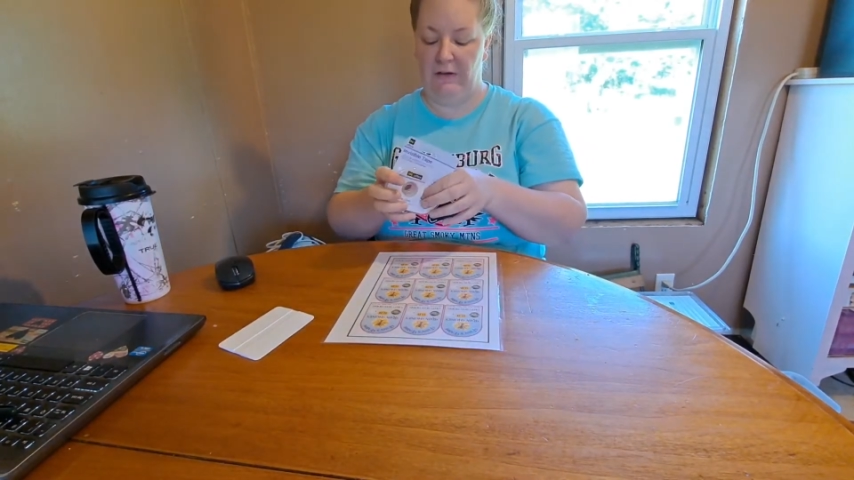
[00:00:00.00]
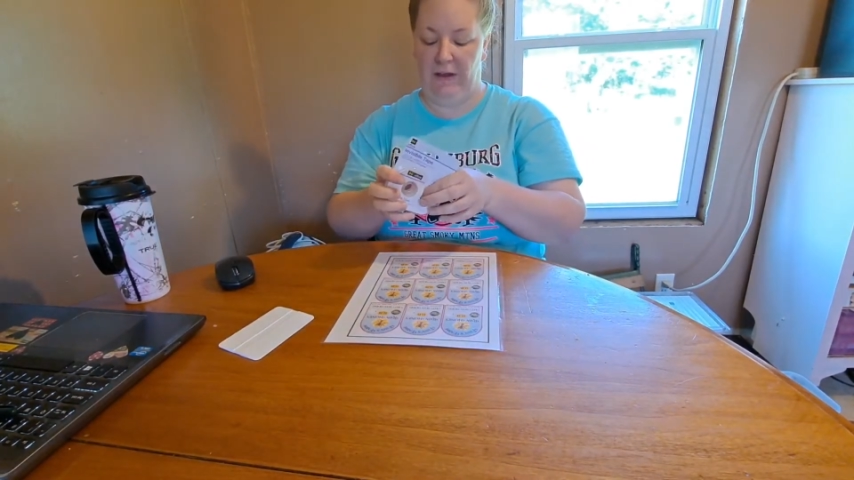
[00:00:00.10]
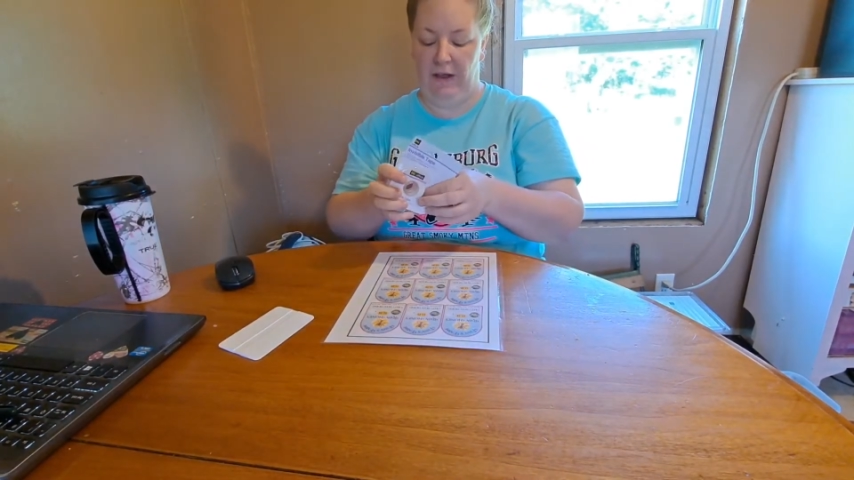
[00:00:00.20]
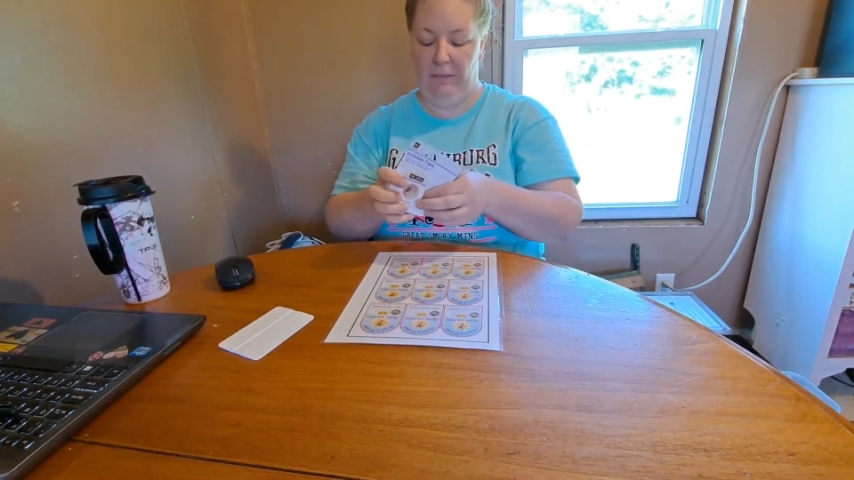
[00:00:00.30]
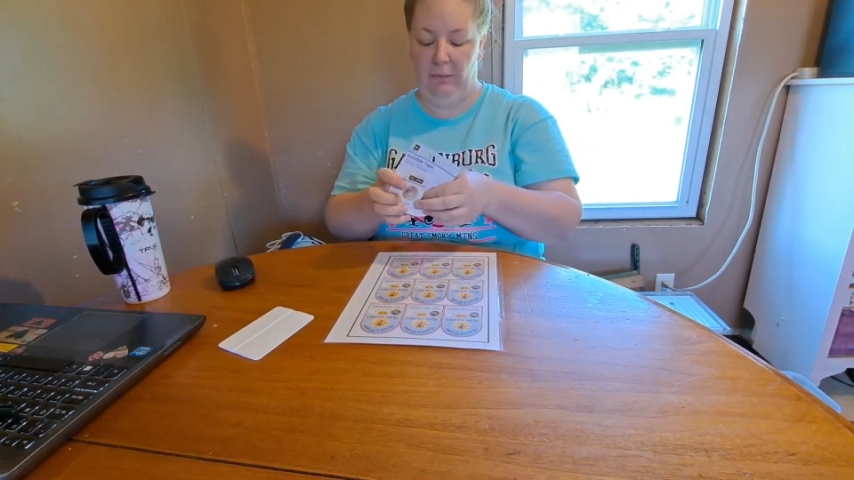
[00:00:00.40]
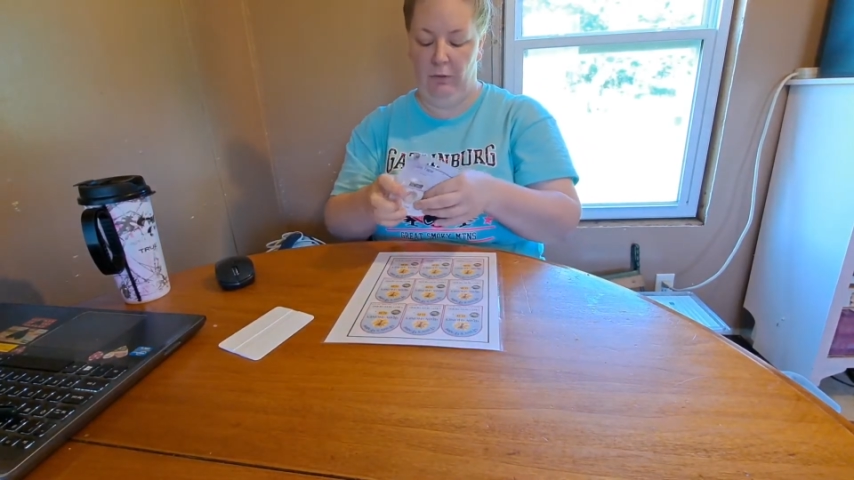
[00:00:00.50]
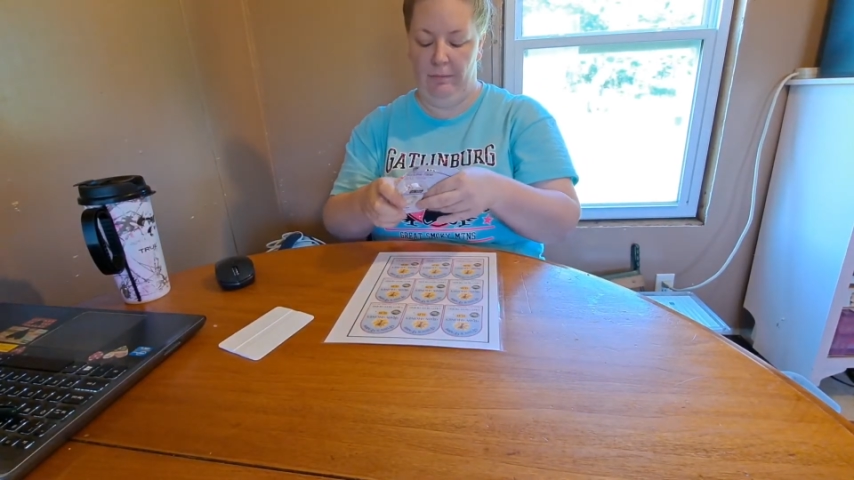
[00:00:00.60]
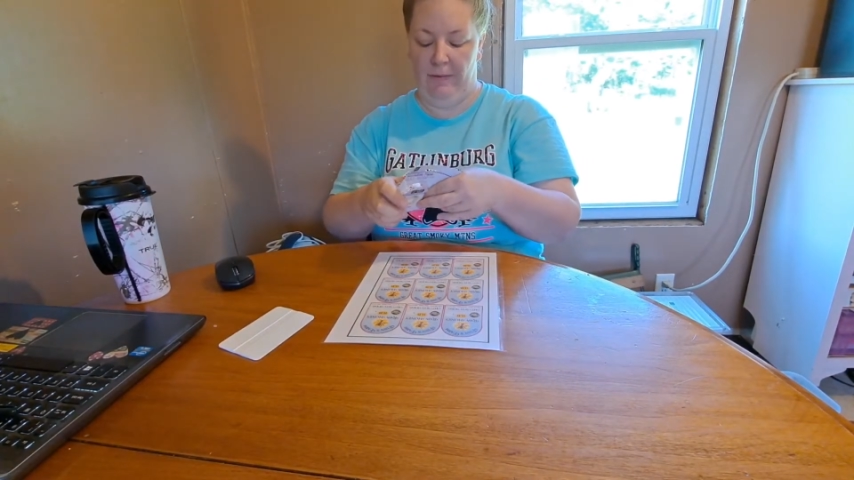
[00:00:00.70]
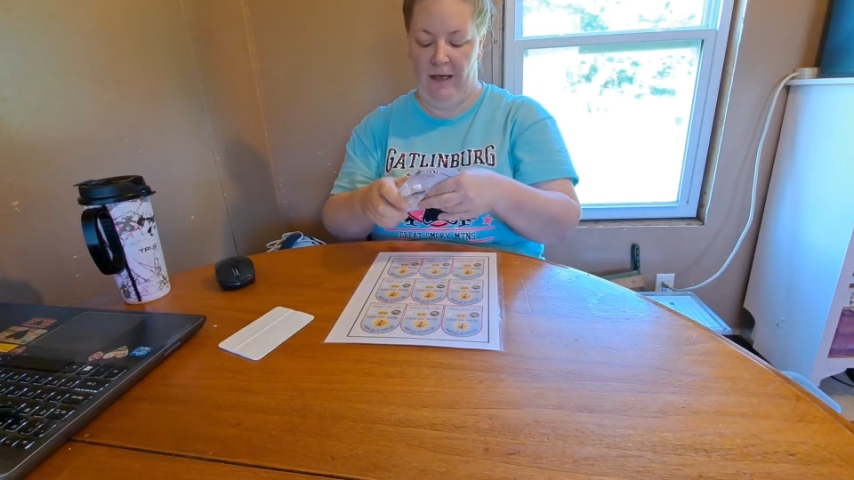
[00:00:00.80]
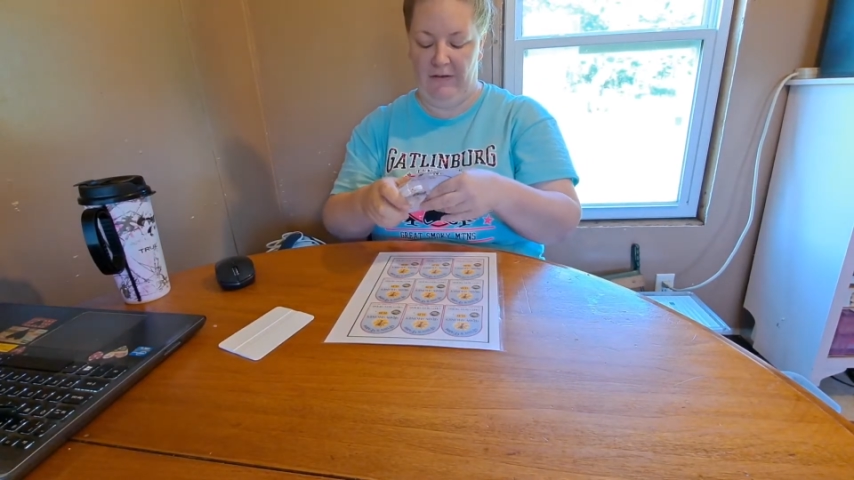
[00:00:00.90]
tape or
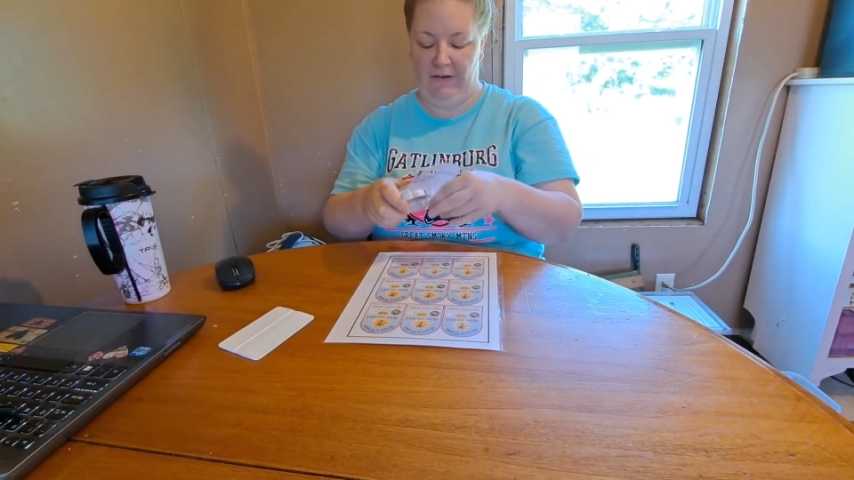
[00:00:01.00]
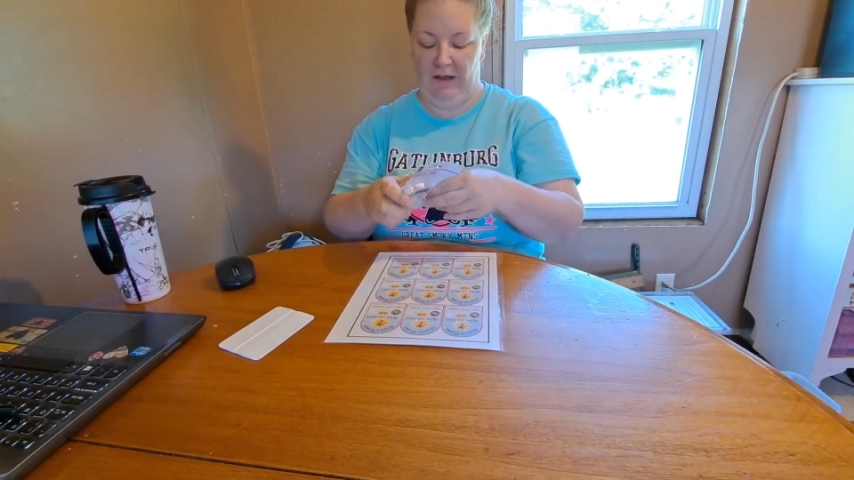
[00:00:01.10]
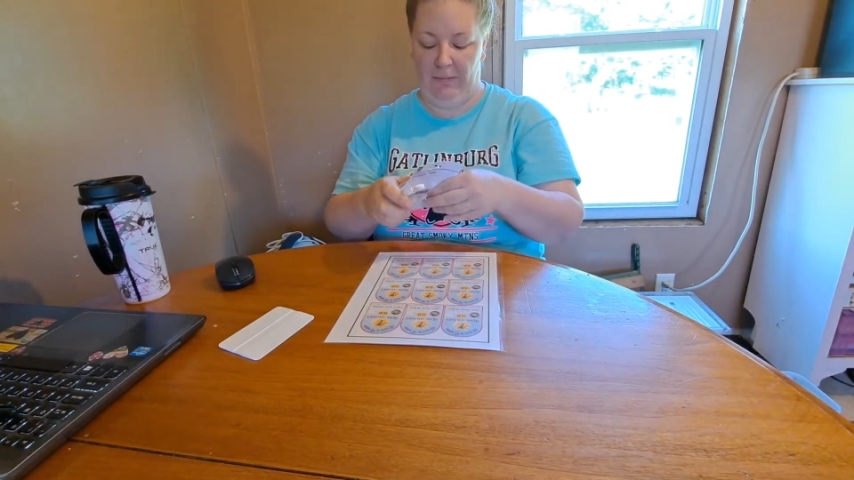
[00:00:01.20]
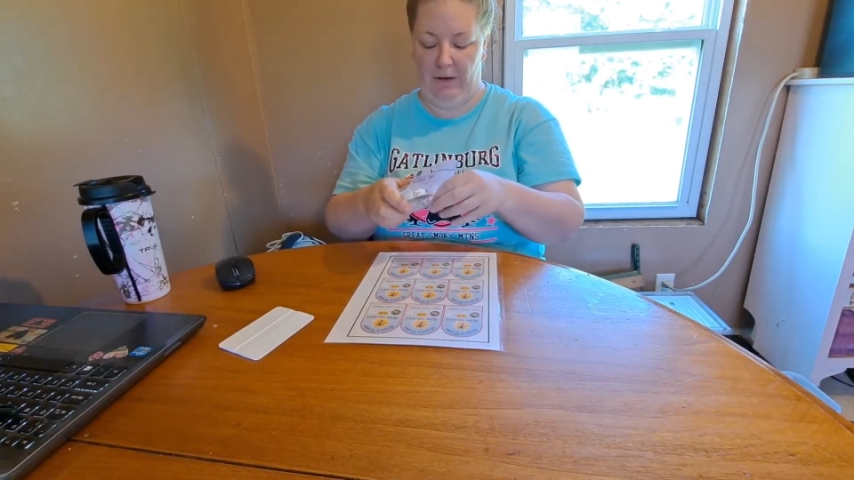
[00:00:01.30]
matte tape,